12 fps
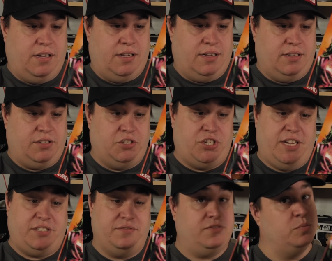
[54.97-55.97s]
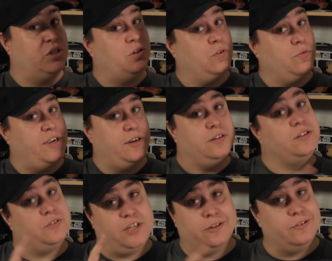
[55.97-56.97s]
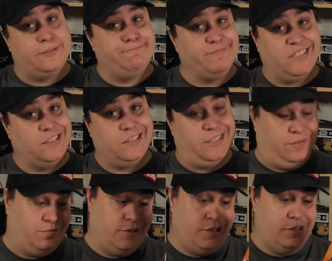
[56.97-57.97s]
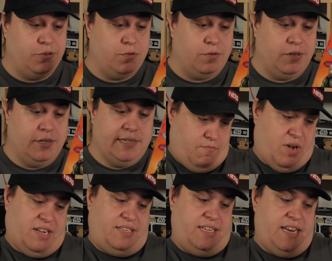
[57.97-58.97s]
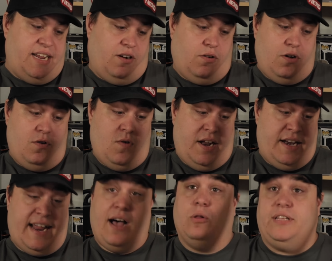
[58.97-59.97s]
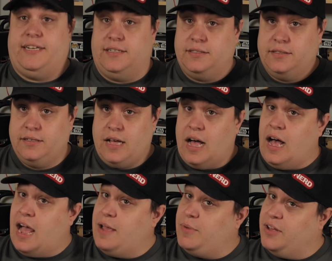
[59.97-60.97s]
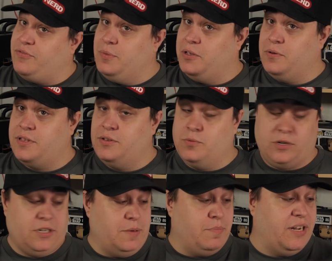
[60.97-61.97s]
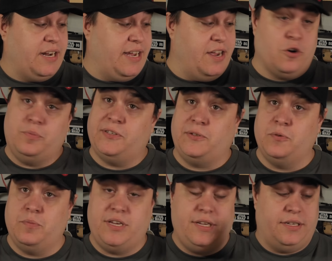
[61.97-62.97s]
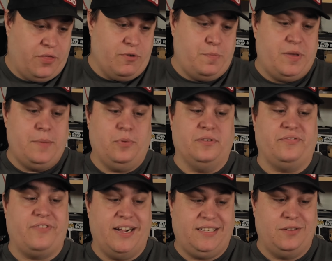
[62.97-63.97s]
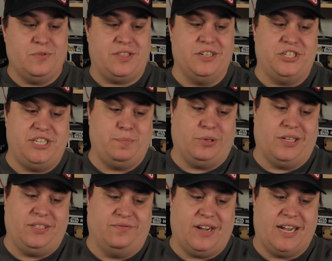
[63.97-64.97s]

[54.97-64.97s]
Uh, suggestion for mature readers, so children, this ain't for you. Montynero Dowling. I am not familiar with his work, but I hope to soon be. Three people infected with the G plus